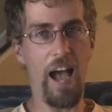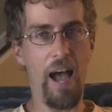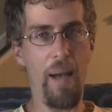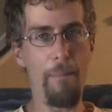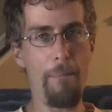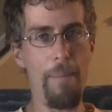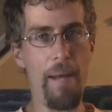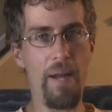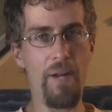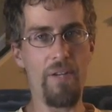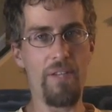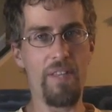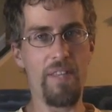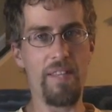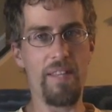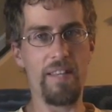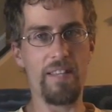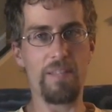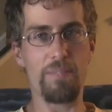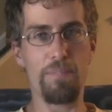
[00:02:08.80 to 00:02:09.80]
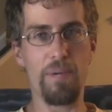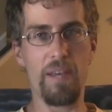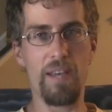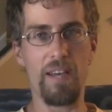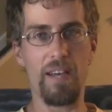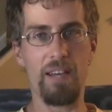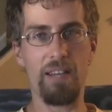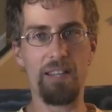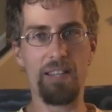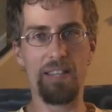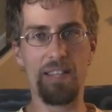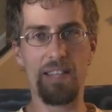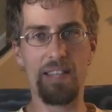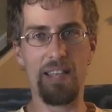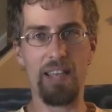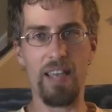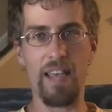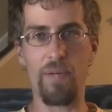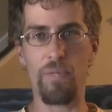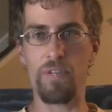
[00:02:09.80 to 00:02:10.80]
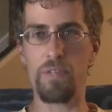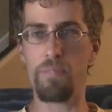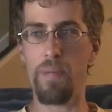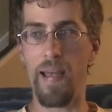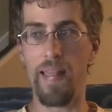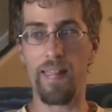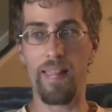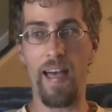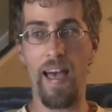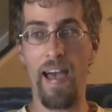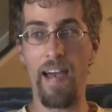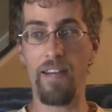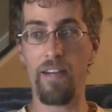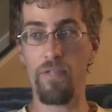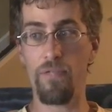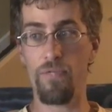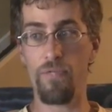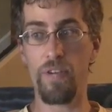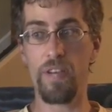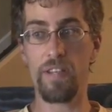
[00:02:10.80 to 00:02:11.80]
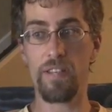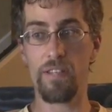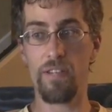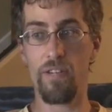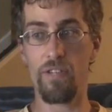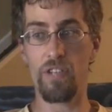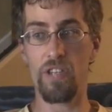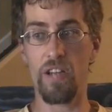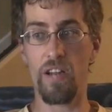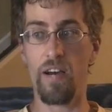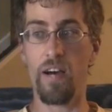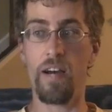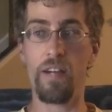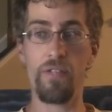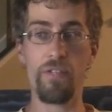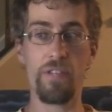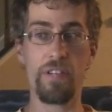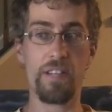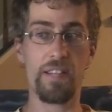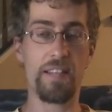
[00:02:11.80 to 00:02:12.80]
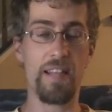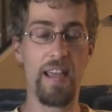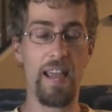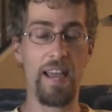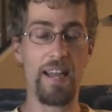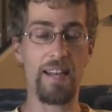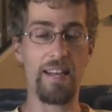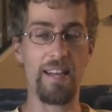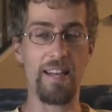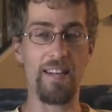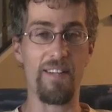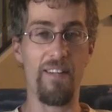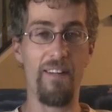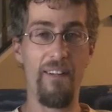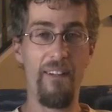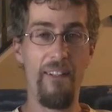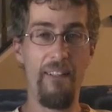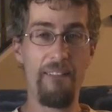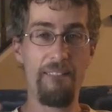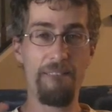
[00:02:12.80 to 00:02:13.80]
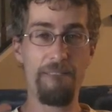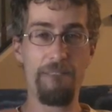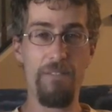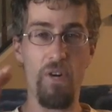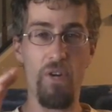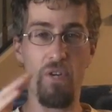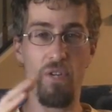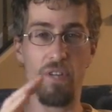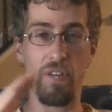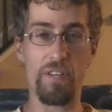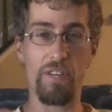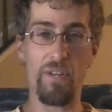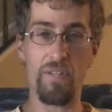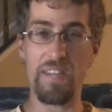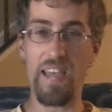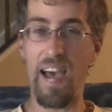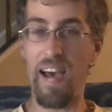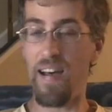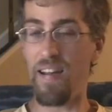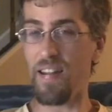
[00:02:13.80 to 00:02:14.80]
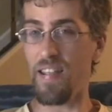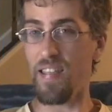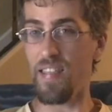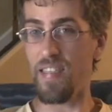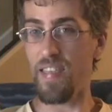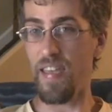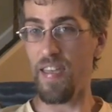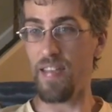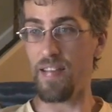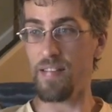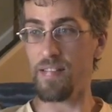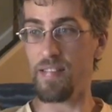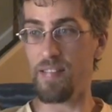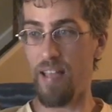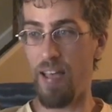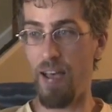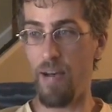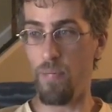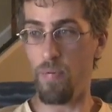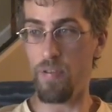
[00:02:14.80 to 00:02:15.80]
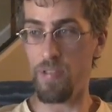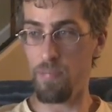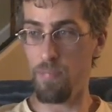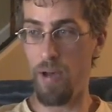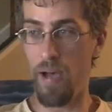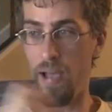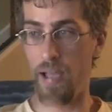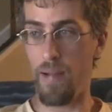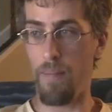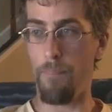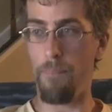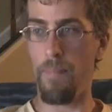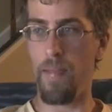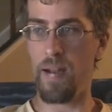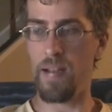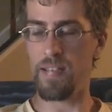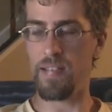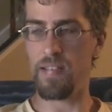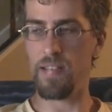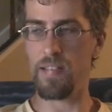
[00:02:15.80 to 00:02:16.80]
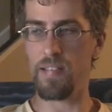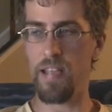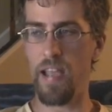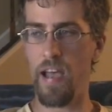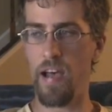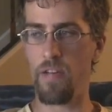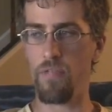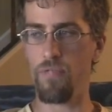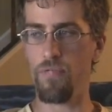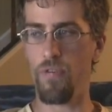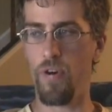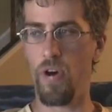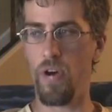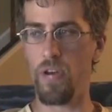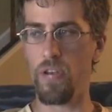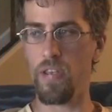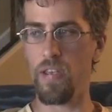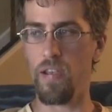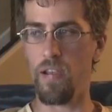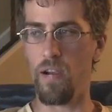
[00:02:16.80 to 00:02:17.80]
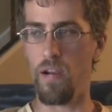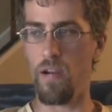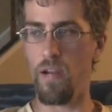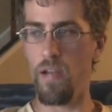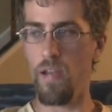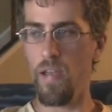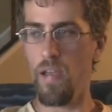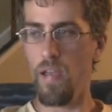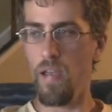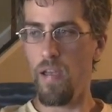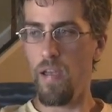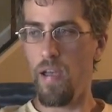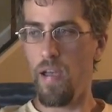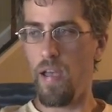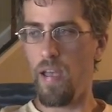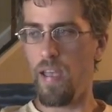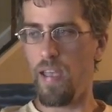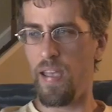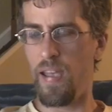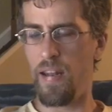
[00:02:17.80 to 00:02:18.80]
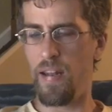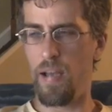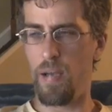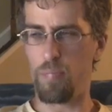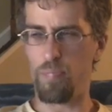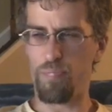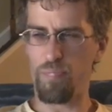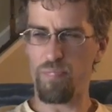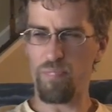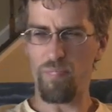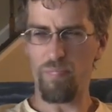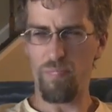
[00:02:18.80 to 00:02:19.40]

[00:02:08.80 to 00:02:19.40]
I'm better than this because it was my lack of research and understanding for the totality of things that was my, in essence, downfall here. And um,